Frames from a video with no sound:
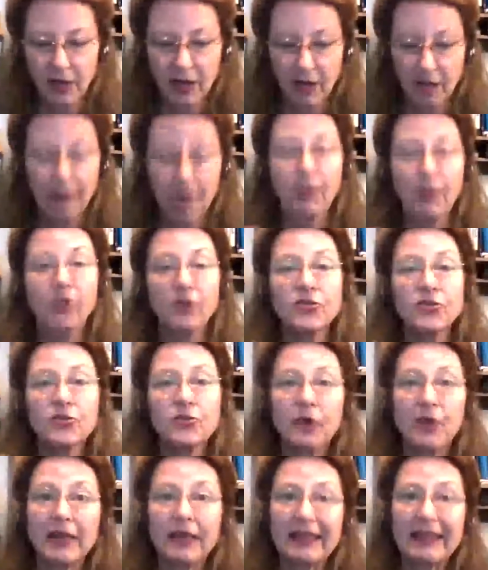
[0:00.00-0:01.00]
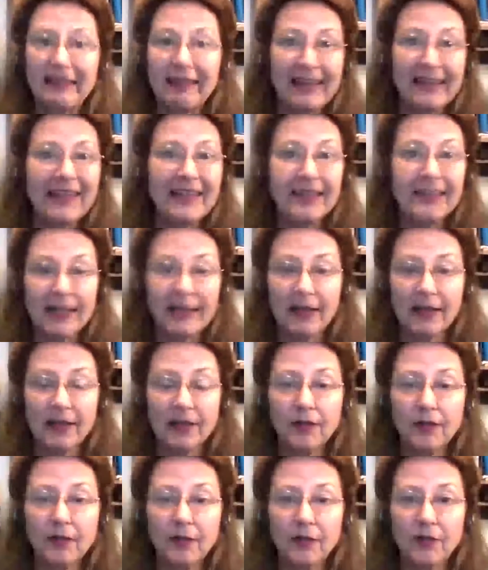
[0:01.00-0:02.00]
I'm also on
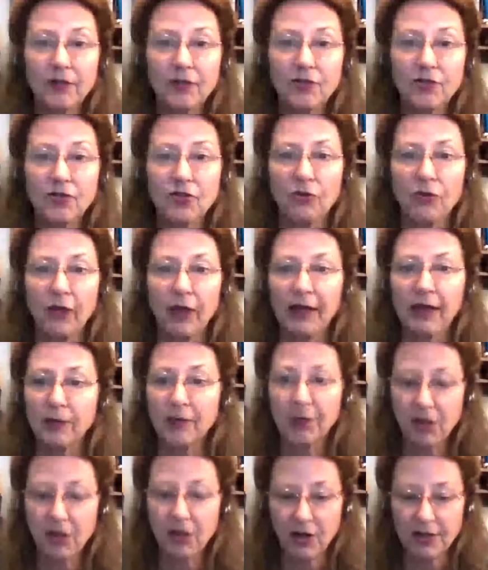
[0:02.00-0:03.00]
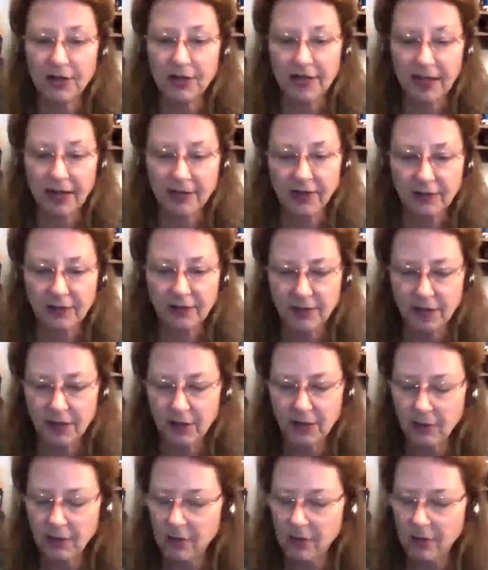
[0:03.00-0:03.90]
LinkedIn, so I can be contacted there.